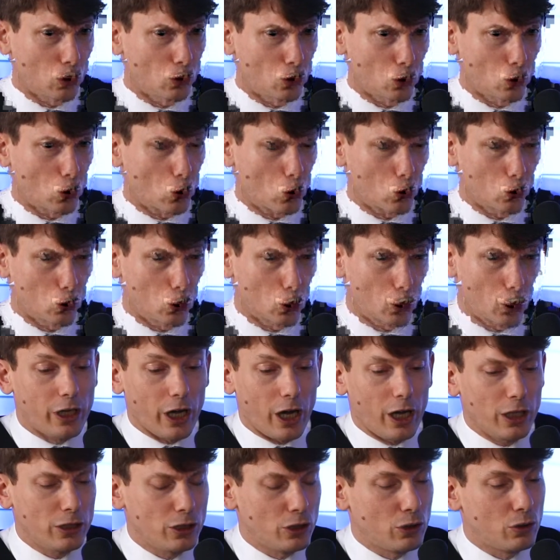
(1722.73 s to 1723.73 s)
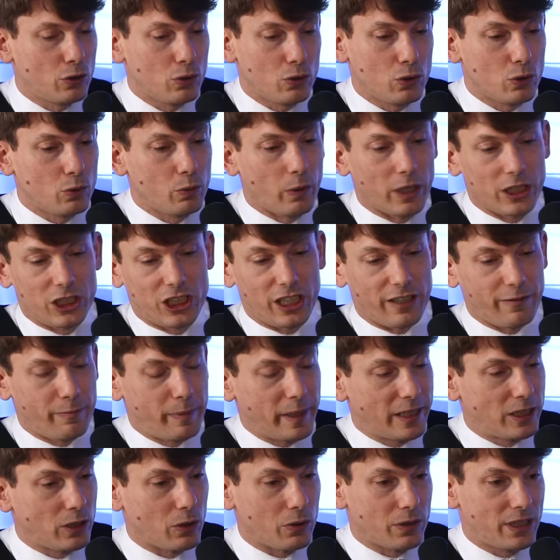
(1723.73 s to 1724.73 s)
The guts to do what Jeff
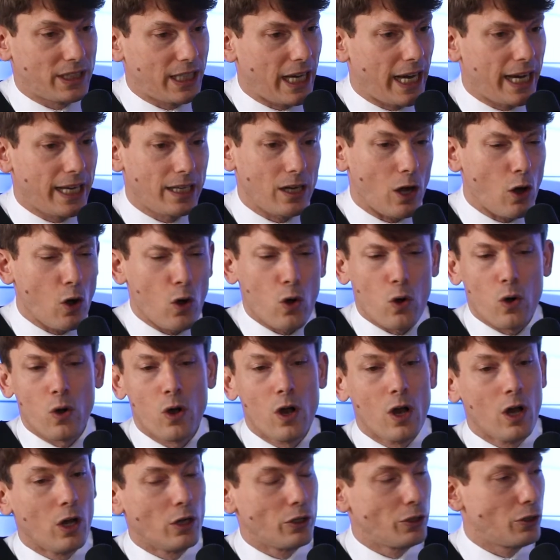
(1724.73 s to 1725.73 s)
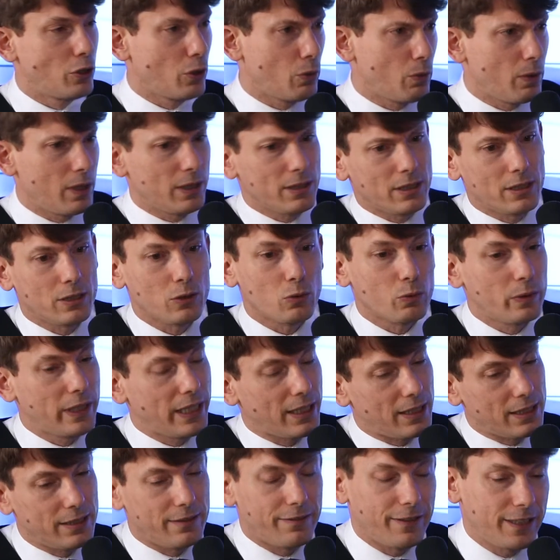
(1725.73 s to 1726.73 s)
Bezos said. Oh, you know what?
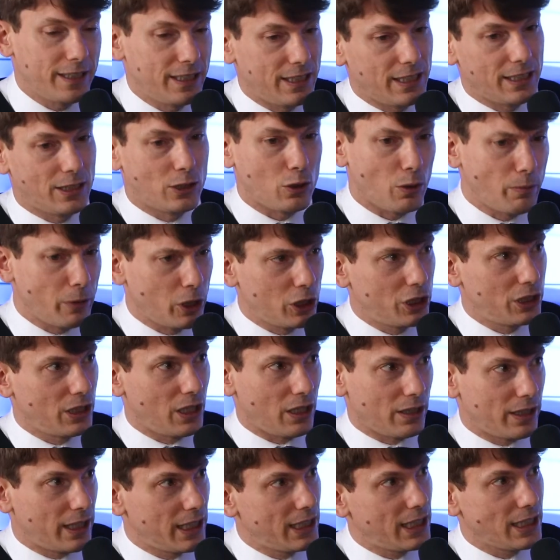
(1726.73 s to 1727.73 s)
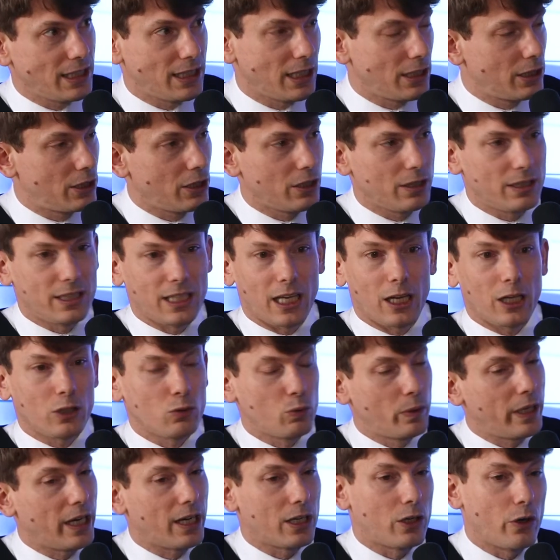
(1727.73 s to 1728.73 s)
We are investing so much in our data centers
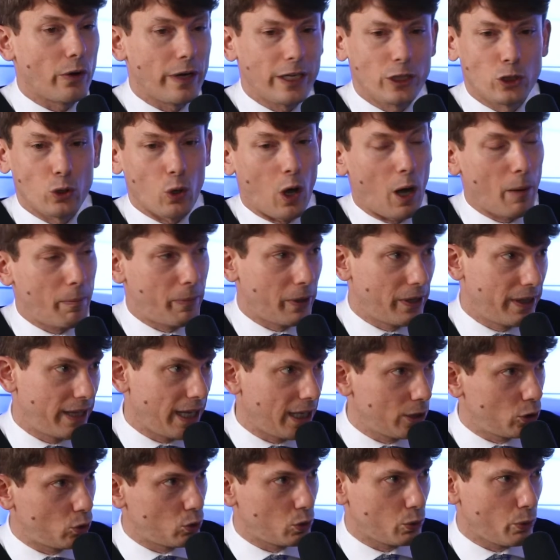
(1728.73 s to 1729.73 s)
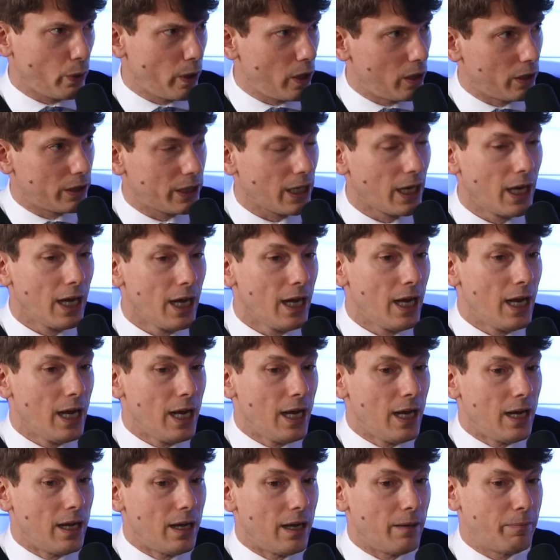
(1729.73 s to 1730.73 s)
that we are going to open that to the world.
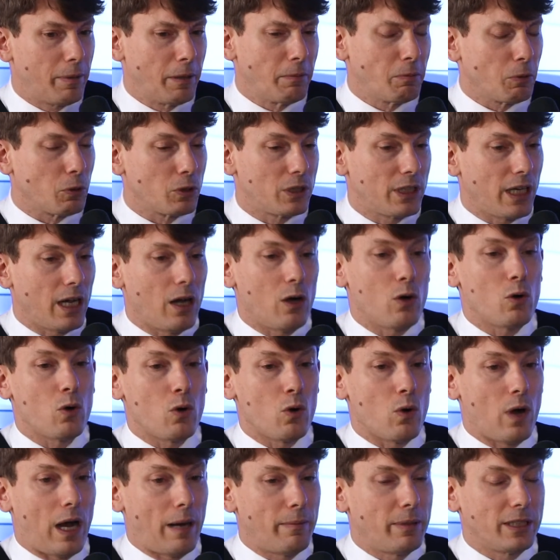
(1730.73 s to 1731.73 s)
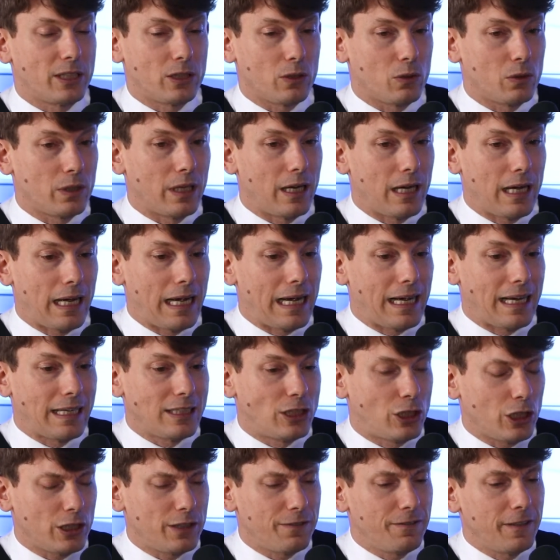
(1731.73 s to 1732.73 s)
People would say, oh, Amazon,
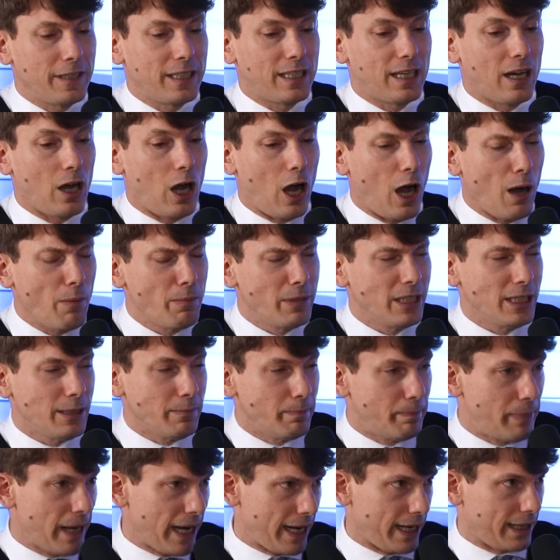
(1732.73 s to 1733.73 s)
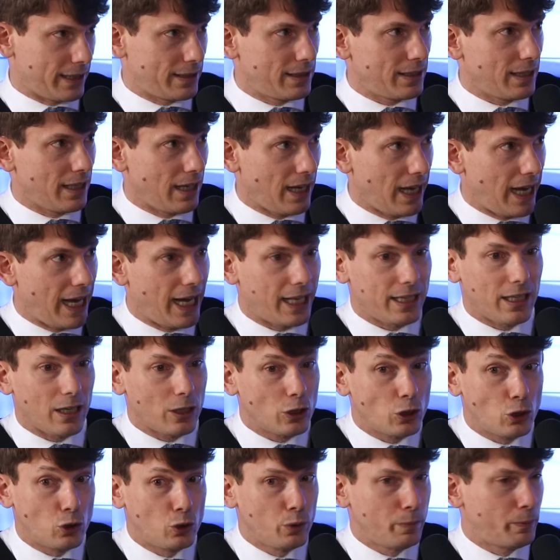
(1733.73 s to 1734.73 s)
just think how many banks had
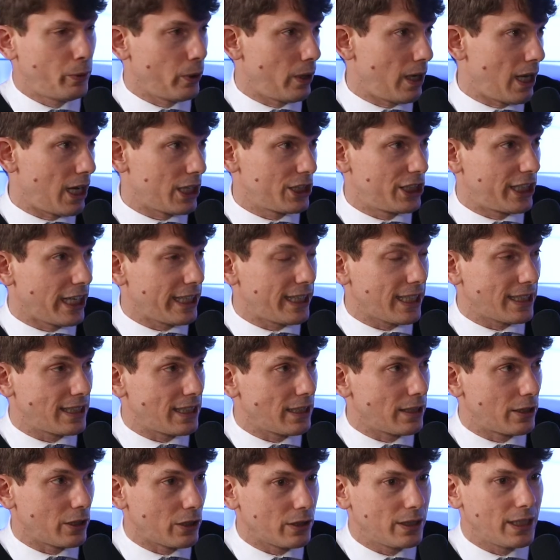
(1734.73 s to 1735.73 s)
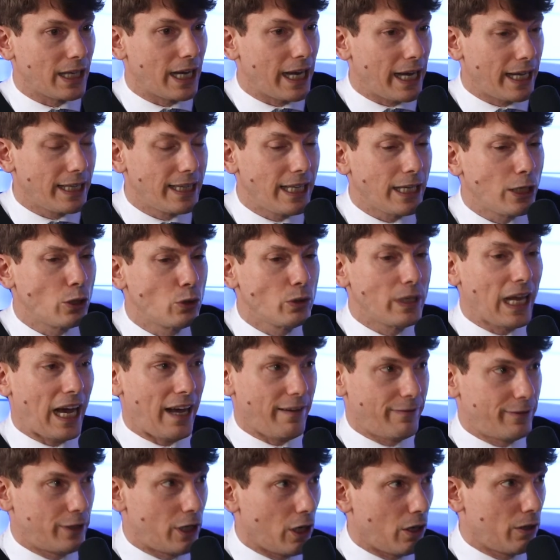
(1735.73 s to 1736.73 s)
super large data centers and they could
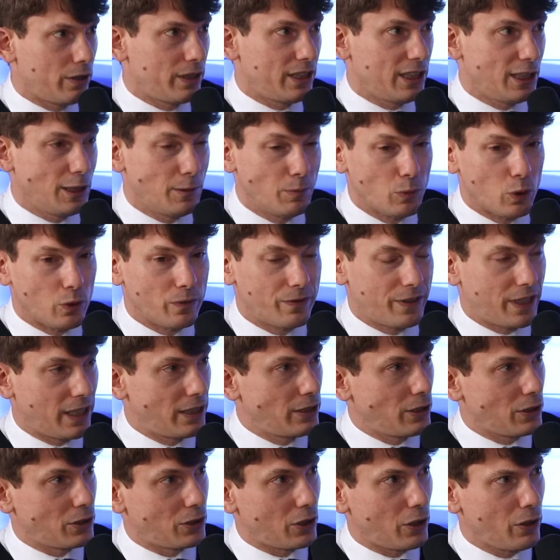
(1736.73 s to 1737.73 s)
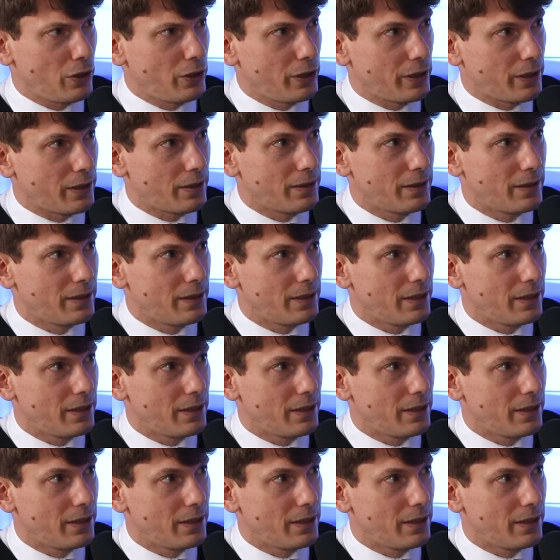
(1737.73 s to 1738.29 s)
have done this move 10 years earlier.